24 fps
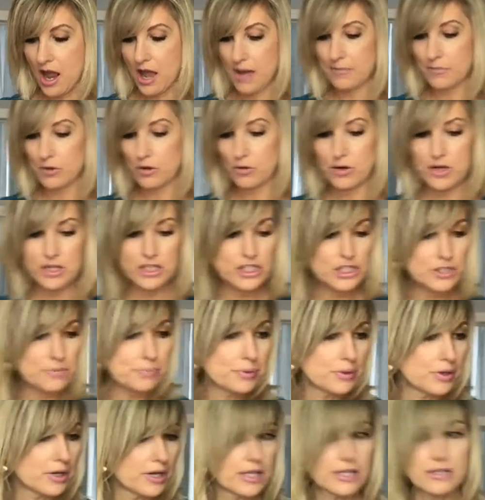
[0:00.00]
I'm going to
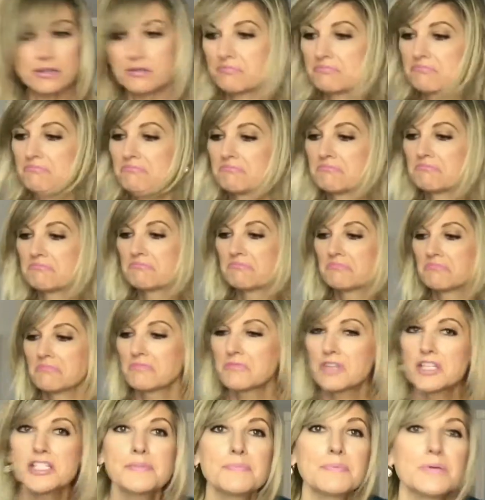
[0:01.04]

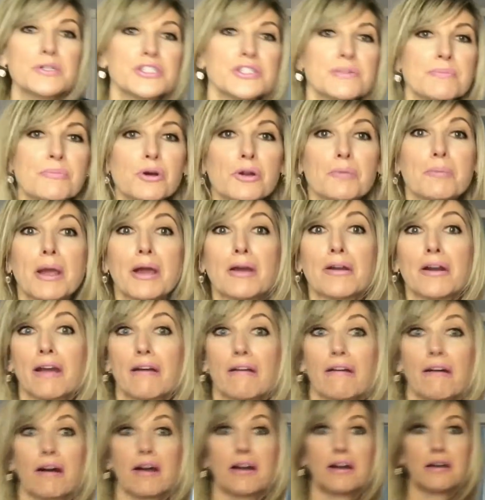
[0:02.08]
let's put some more
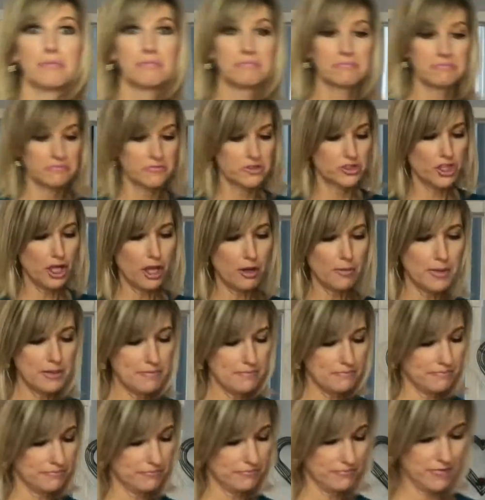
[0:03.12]
marinara on, shall we?
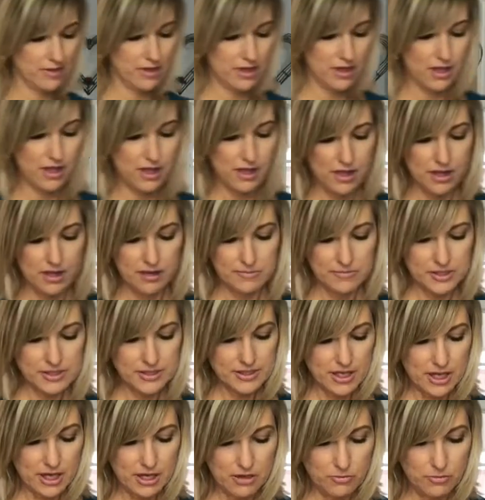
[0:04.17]

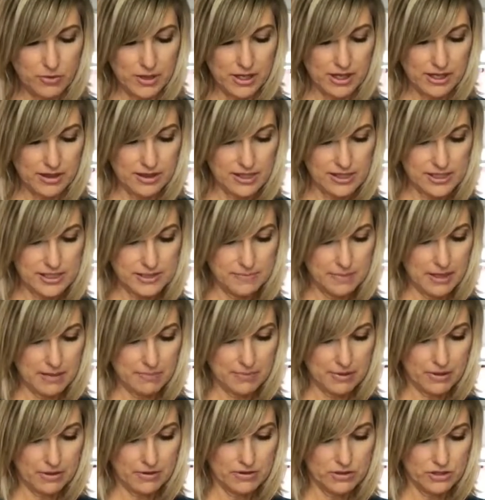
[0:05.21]
Just kind of winging this,
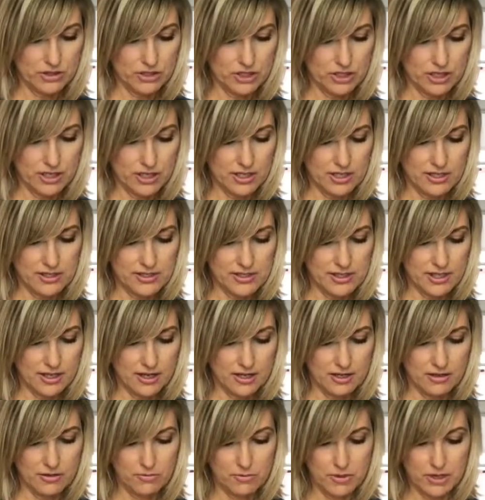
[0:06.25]
people. Just
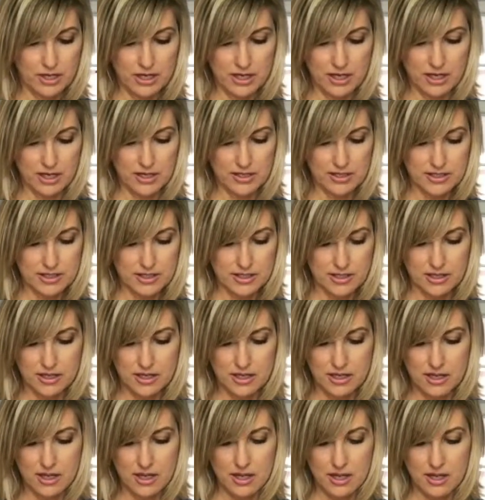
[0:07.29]
kind of winging it.
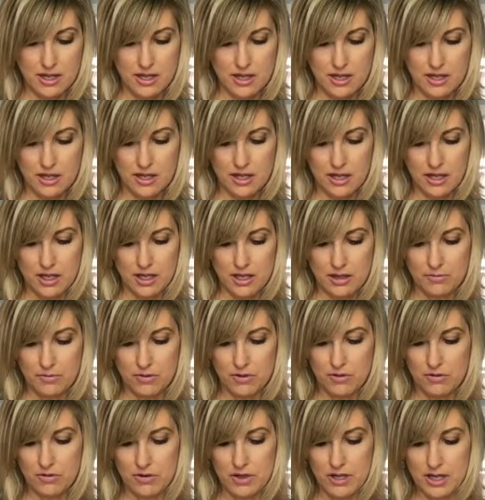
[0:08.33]
Okay, we'll
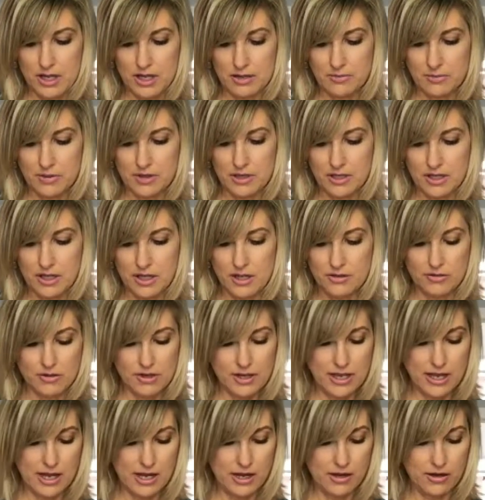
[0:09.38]
go ahead with another
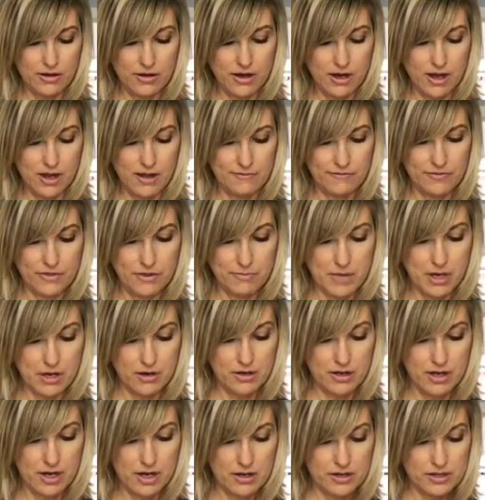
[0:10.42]
layer of the
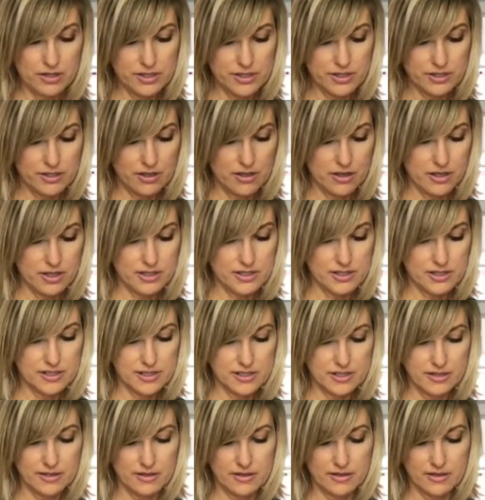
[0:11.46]
marinara sauce.